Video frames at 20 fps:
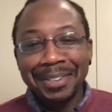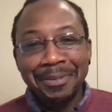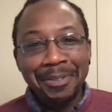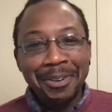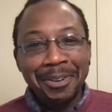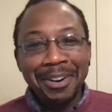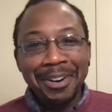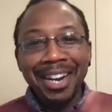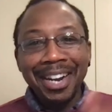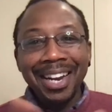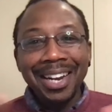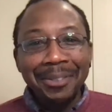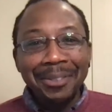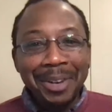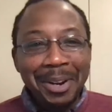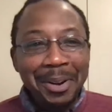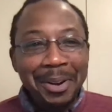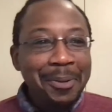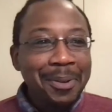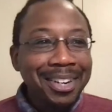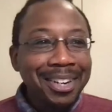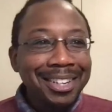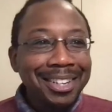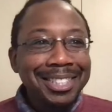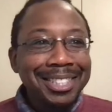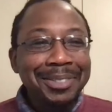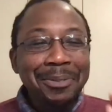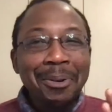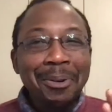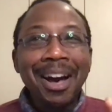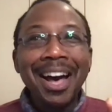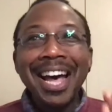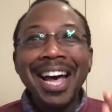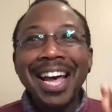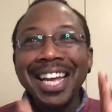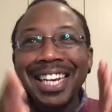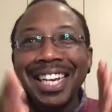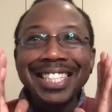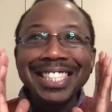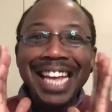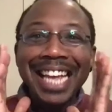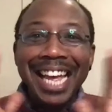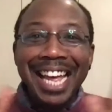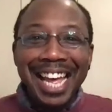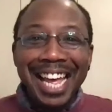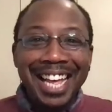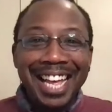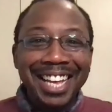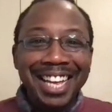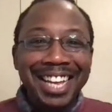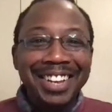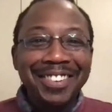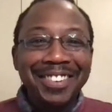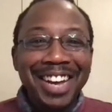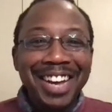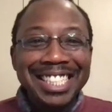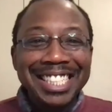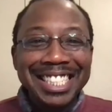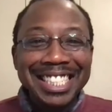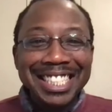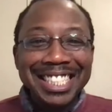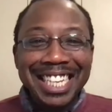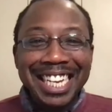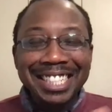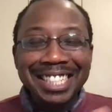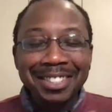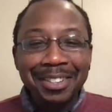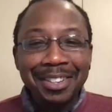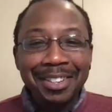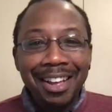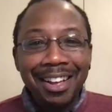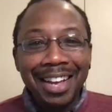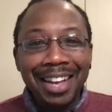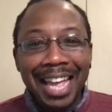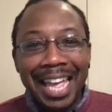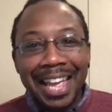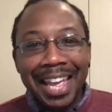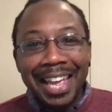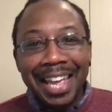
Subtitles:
for anyone who wonders why does it why does it take so long,